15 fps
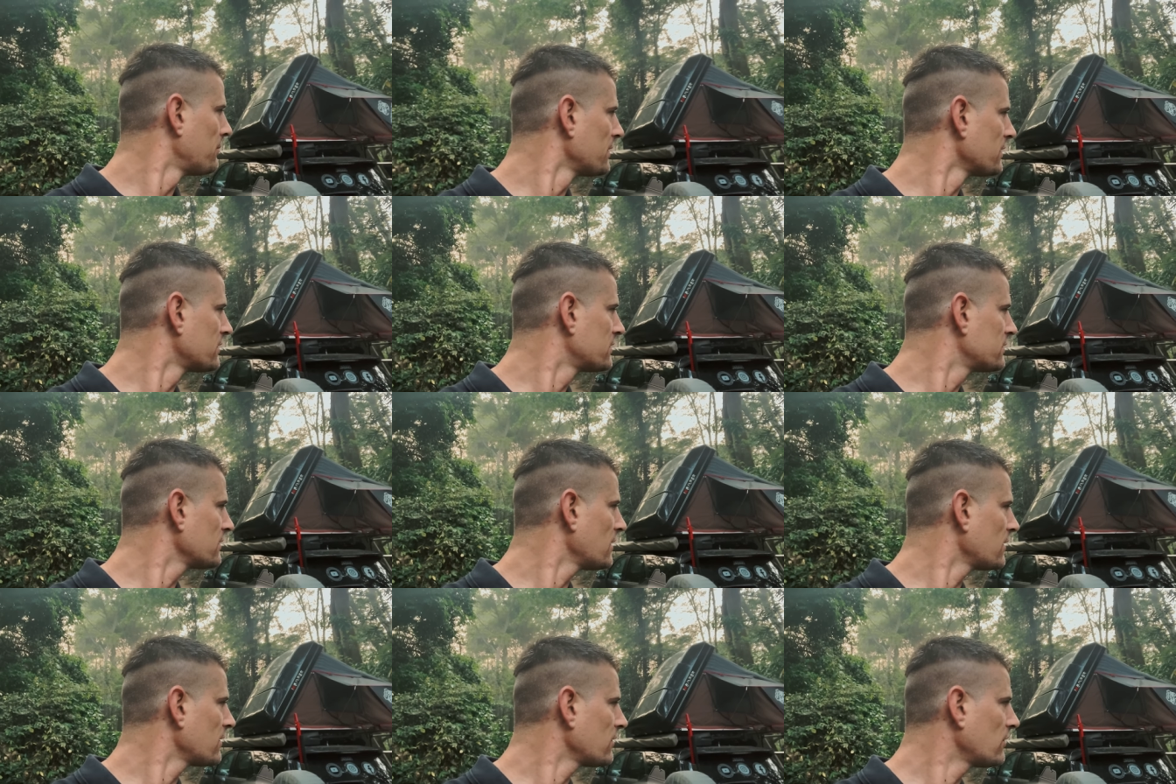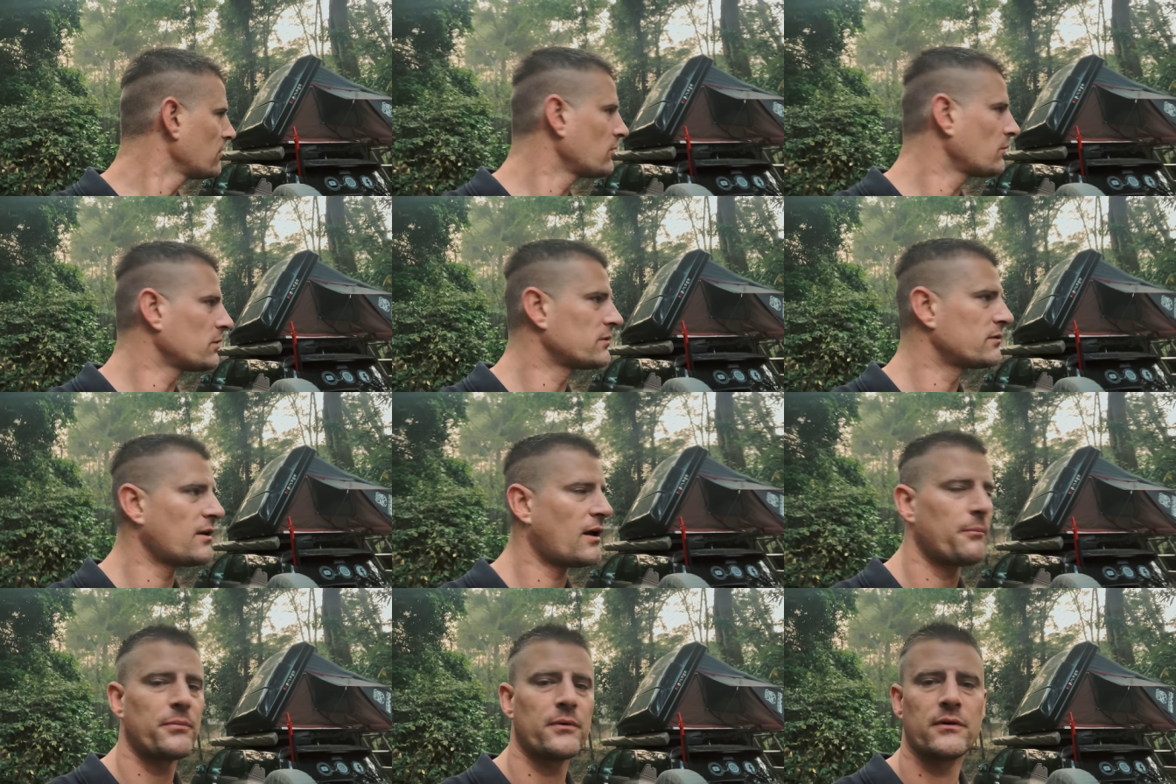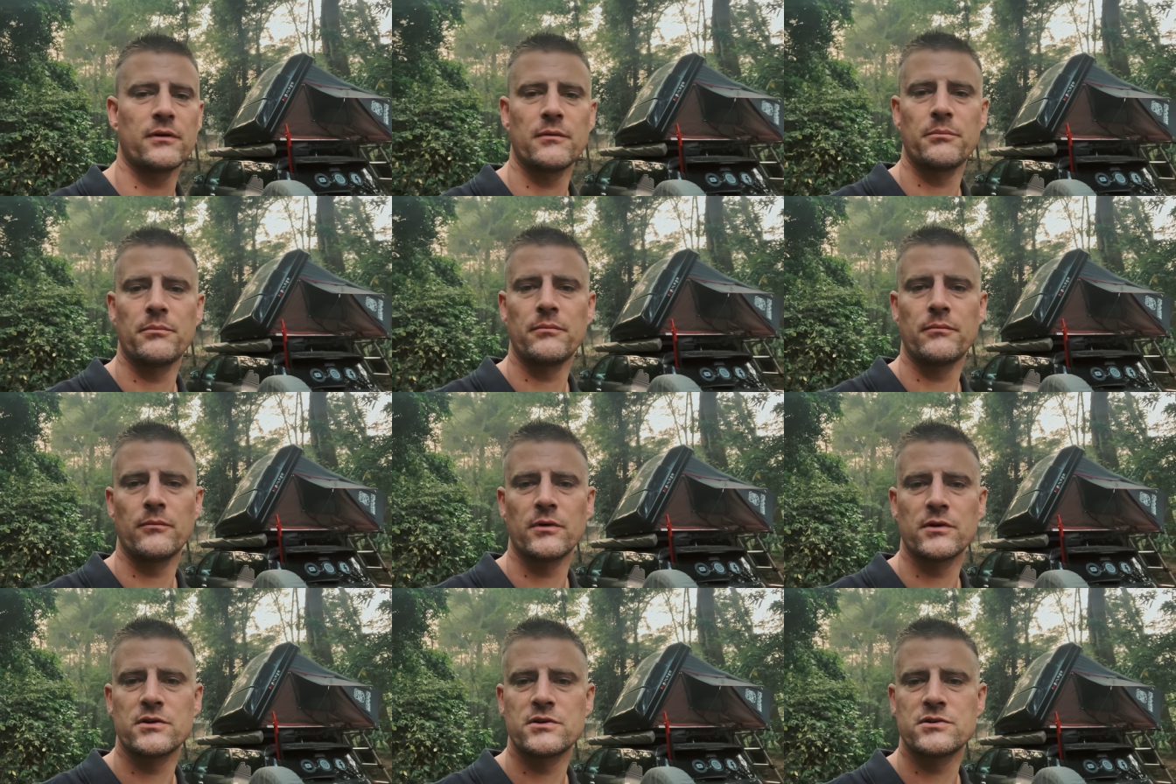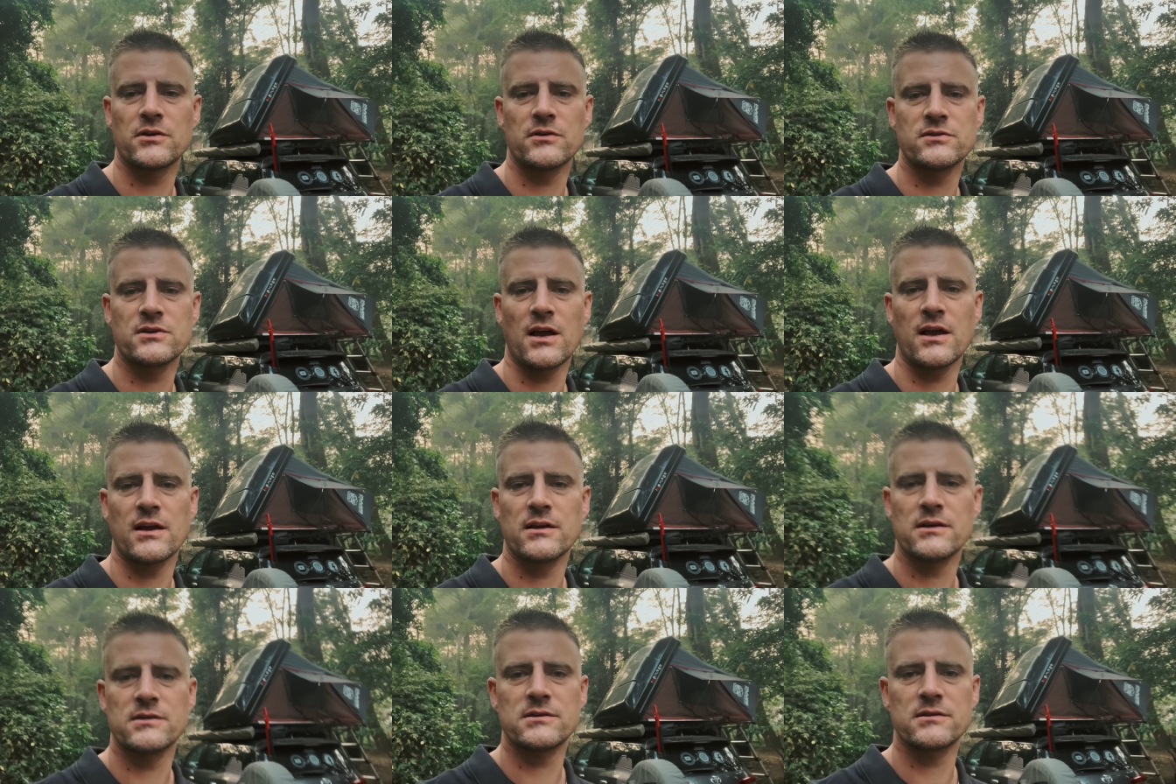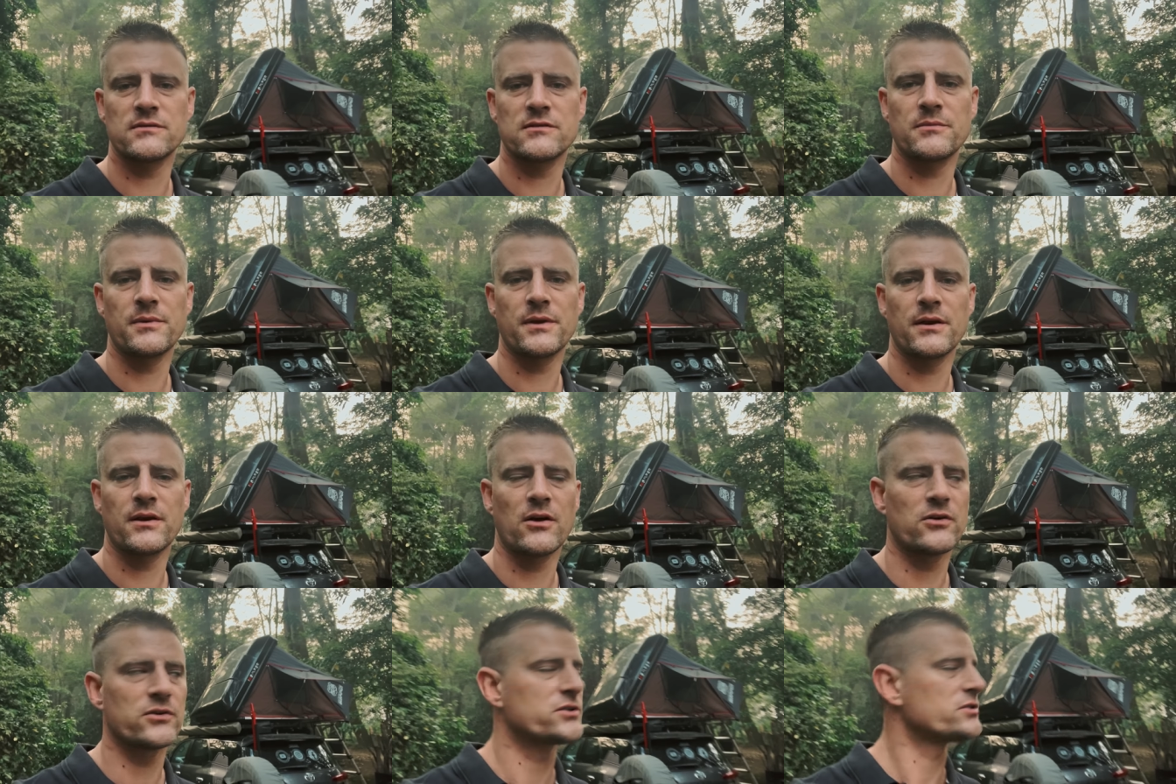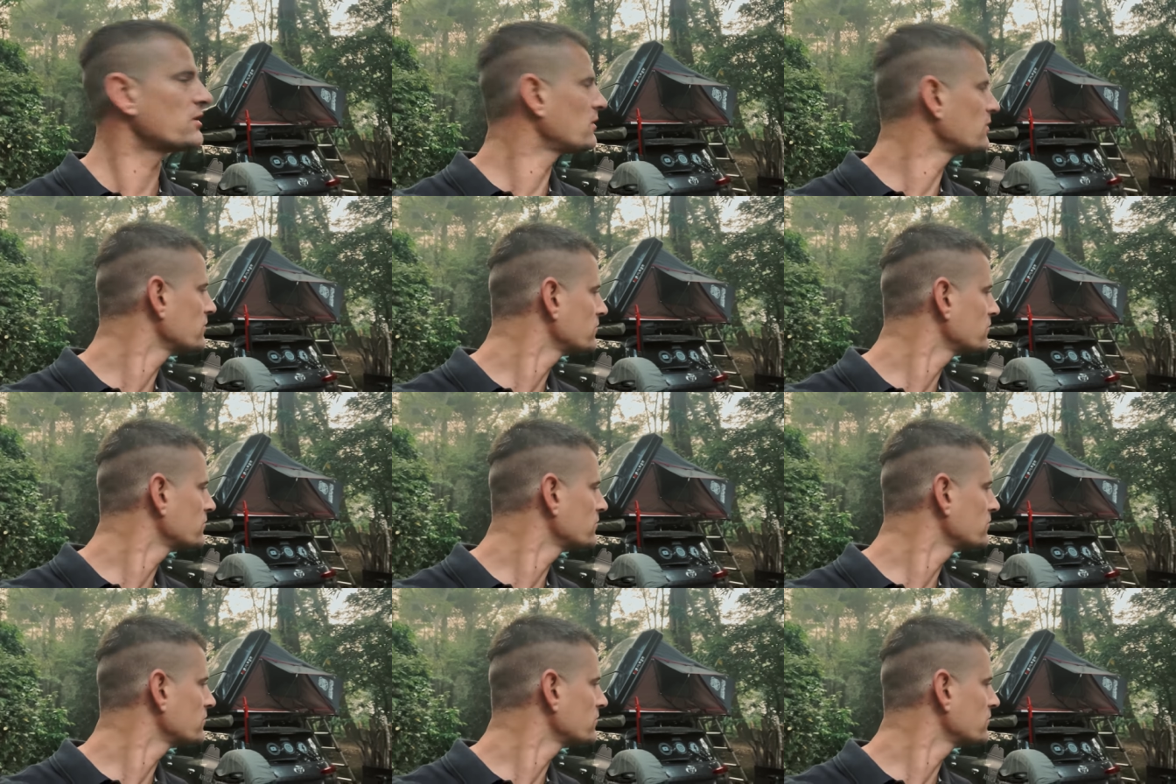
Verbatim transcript: but I don't know what's happened with Jose. He seems to be a no-show,